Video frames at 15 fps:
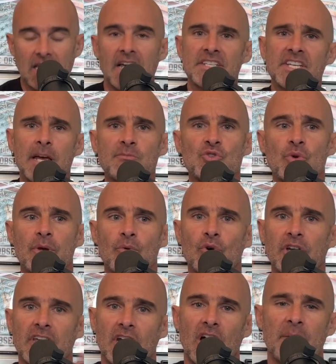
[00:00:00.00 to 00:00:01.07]
of times we will
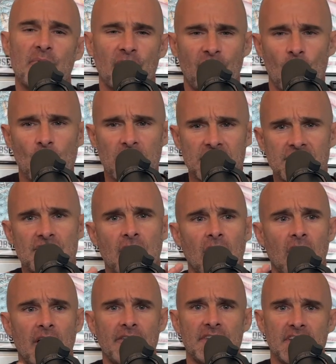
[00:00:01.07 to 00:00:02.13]
get hyper-focused
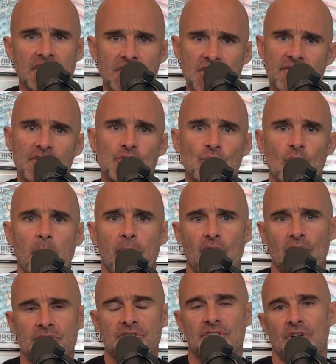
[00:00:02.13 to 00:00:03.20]
on the individual
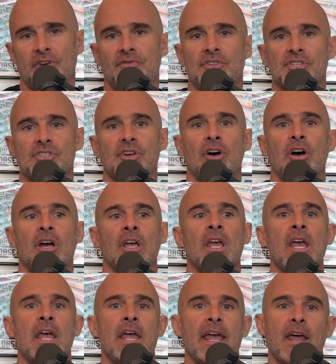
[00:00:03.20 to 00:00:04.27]
parts of the song
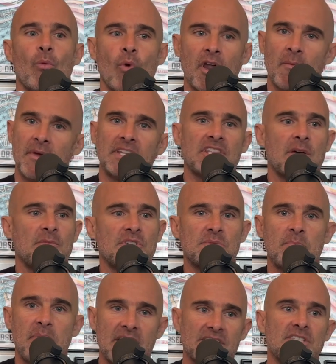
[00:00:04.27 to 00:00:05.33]
and want to make them as
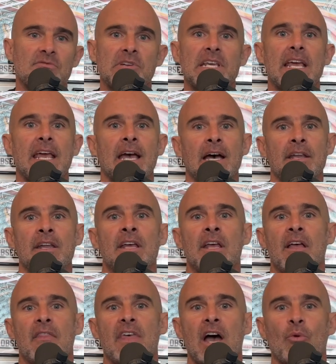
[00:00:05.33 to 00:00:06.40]
best we can,
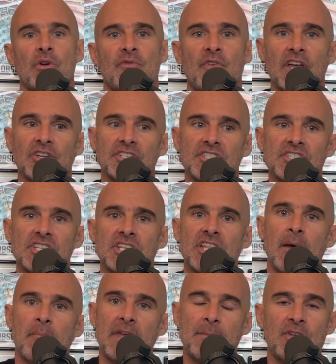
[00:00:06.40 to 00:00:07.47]
that we fail to see
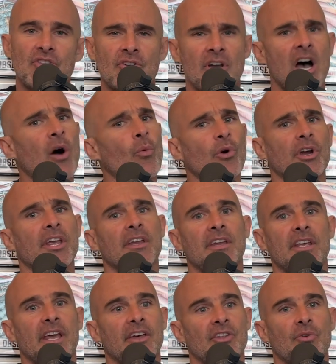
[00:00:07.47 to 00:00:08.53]
that maybe they're not working
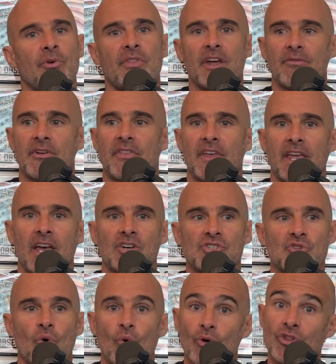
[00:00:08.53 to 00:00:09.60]
together with everything
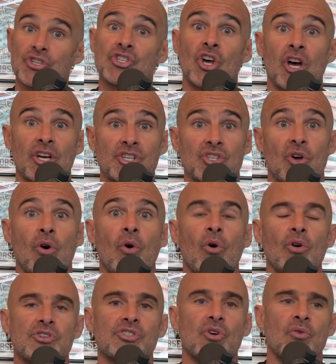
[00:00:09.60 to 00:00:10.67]
else or the song as a
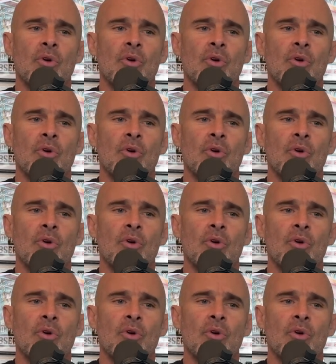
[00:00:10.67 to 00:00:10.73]
whole. So